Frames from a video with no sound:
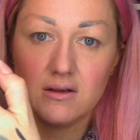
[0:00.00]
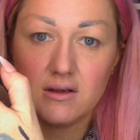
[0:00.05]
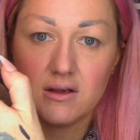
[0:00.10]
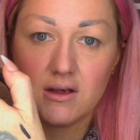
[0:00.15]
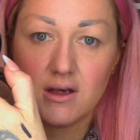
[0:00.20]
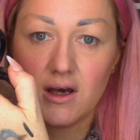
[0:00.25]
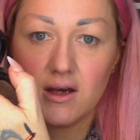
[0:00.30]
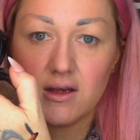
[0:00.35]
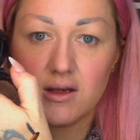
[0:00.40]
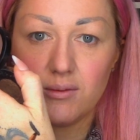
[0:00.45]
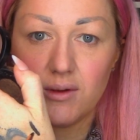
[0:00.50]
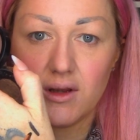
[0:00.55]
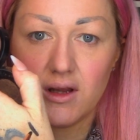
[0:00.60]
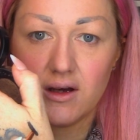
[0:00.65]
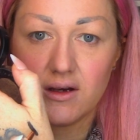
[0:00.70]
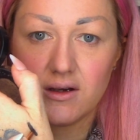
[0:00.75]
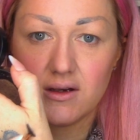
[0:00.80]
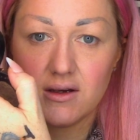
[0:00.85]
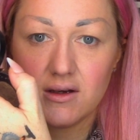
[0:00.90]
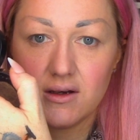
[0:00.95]
you get your black.
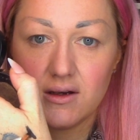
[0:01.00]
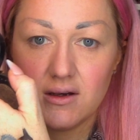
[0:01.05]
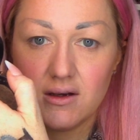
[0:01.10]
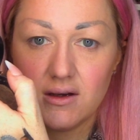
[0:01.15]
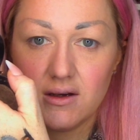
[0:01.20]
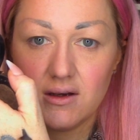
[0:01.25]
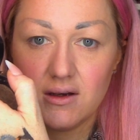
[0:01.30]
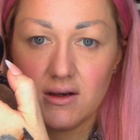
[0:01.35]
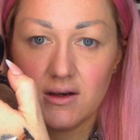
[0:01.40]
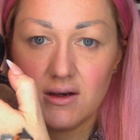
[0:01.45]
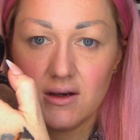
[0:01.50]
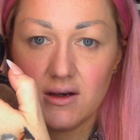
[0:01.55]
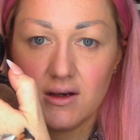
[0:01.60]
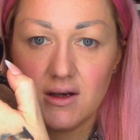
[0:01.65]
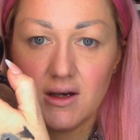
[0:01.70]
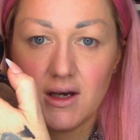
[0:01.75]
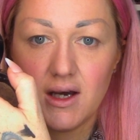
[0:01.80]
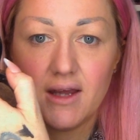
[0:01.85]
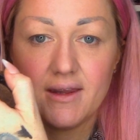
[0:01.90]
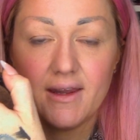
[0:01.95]

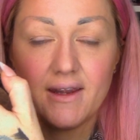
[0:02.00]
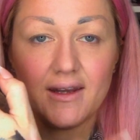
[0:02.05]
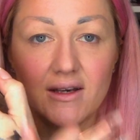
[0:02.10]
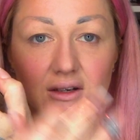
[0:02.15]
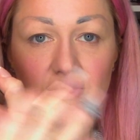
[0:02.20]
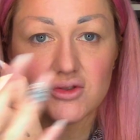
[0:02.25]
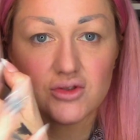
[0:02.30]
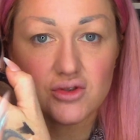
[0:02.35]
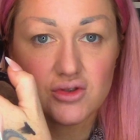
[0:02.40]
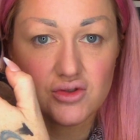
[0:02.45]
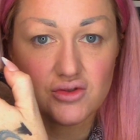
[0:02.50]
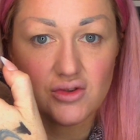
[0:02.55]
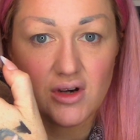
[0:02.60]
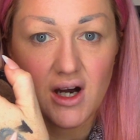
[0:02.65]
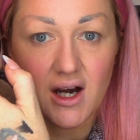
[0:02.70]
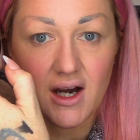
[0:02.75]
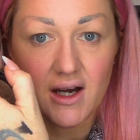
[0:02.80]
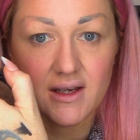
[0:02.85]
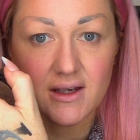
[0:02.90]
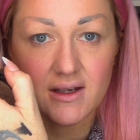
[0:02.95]
And then it'll just
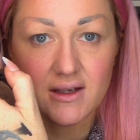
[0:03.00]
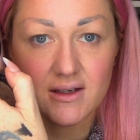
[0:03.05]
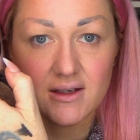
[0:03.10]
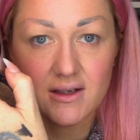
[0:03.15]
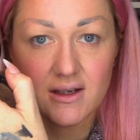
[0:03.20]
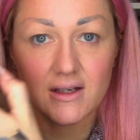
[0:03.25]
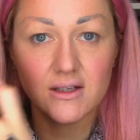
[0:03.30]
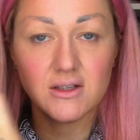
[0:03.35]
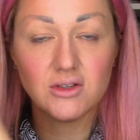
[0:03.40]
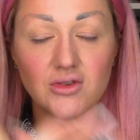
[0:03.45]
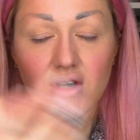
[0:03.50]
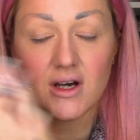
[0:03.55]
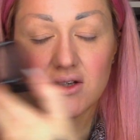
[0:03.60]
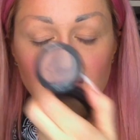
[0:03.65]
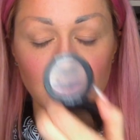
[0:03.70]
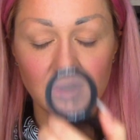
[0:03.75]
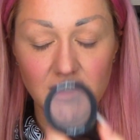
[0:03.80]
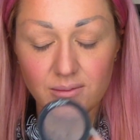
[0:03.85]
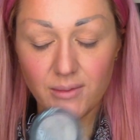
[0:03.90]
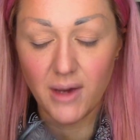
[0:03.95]
dry, and it
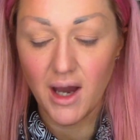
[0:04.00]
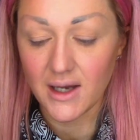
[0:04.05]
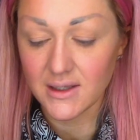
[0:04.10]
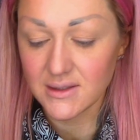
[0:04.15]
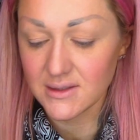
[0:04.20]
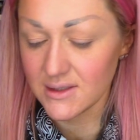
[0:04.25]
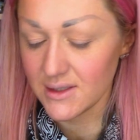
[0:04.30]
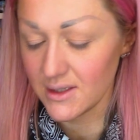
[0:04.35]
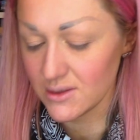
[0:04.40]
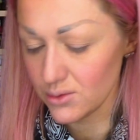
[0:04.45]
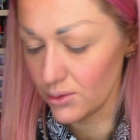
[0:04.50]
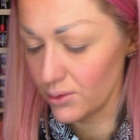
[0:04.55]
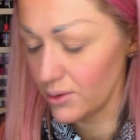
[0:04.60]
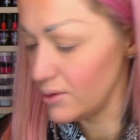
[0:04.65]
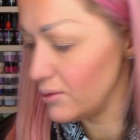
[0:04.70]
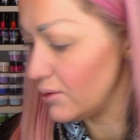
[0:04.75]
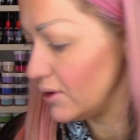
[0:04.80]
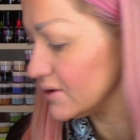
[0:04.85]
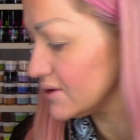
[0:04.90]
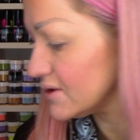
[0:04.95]
dries really matte, and that's what
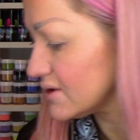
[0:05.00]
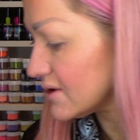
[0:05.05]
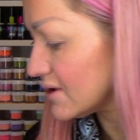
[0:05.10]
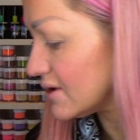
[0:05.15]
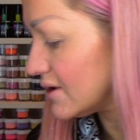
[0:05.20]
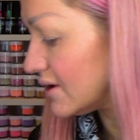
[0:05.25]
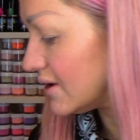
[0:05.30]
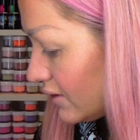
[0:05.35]
we want.